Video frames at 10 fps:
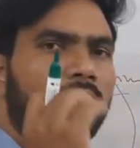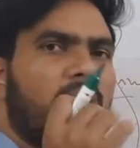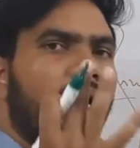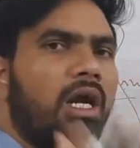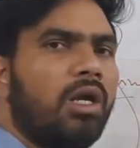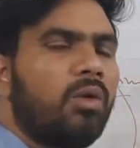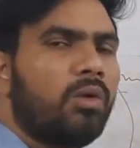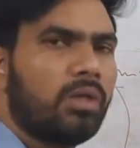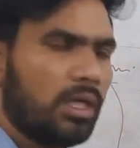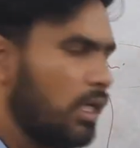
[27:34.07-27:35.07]
You cannot
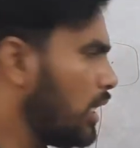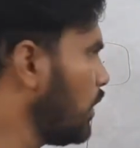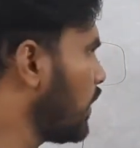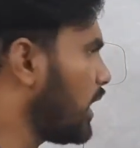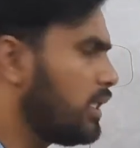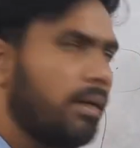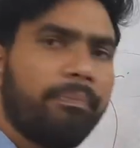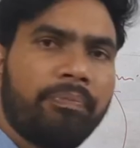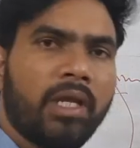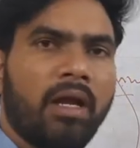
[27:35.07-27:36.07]
look at
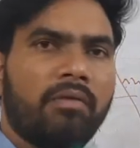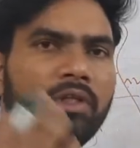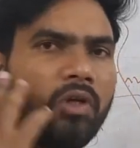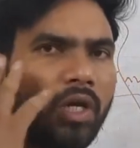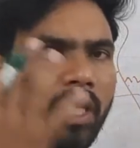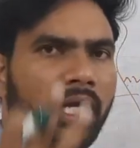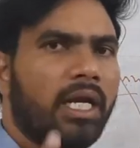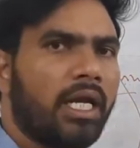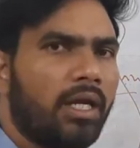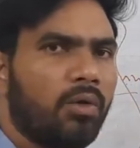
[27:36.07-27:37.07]
them with your
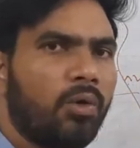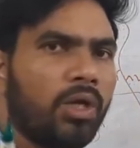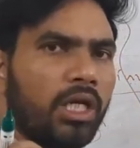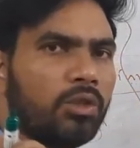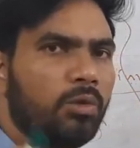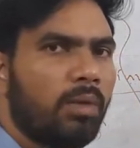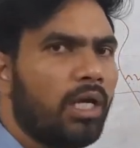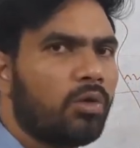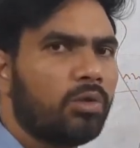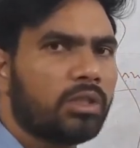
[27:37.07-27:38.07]
naked eye. Only through
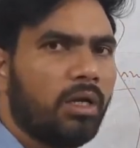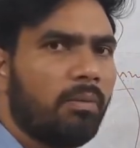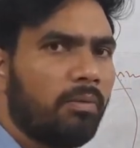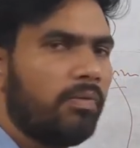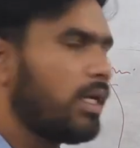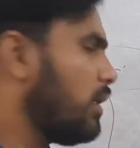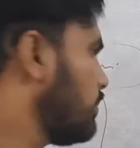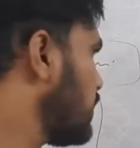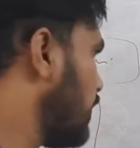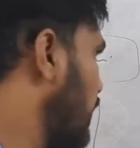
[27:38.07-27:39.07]
microscope we can
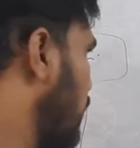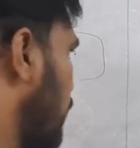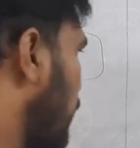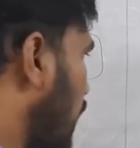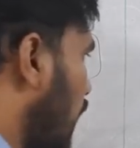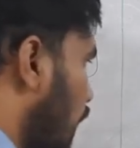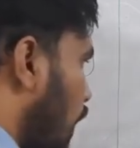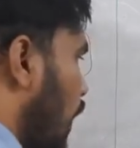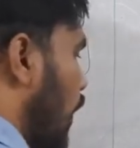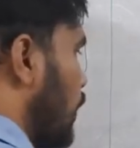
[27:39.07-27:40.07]
observe it. Okay,
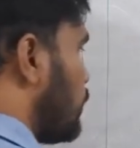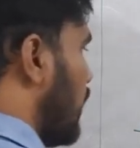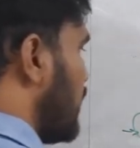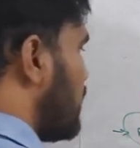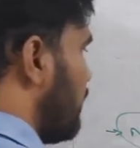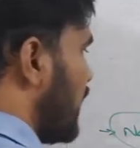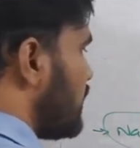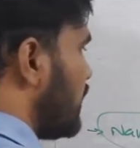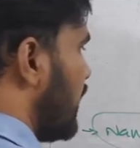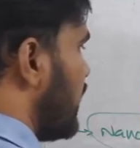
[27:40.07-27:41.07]
so let's
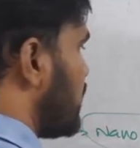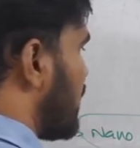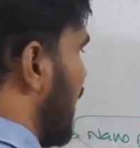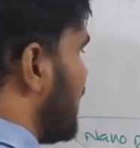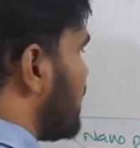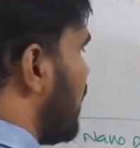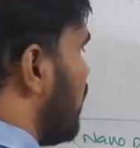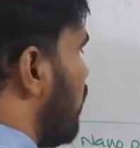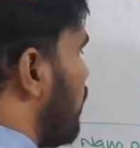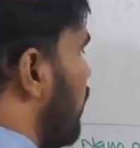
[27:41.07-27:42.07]
imagine there is cancer
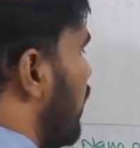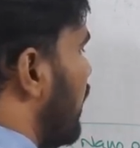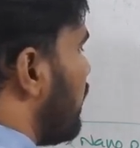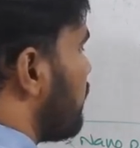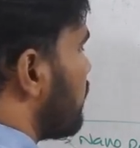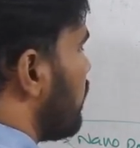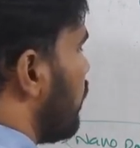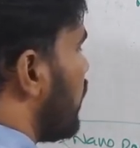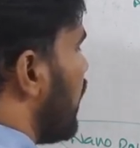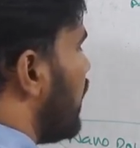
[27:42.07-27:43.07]
in our body.
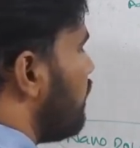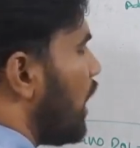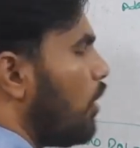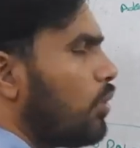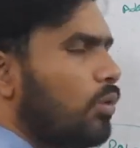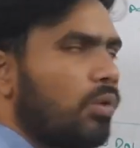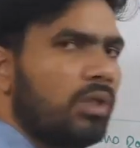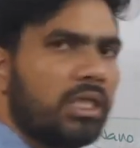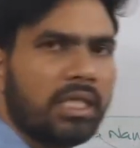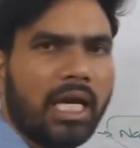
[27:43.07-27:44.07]
Okay, and we have to
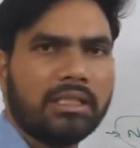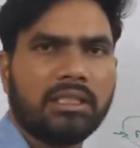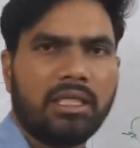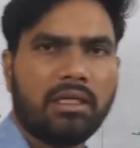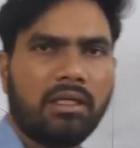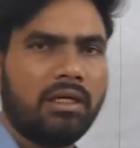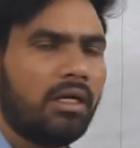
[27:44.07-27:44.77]
cure that cancer.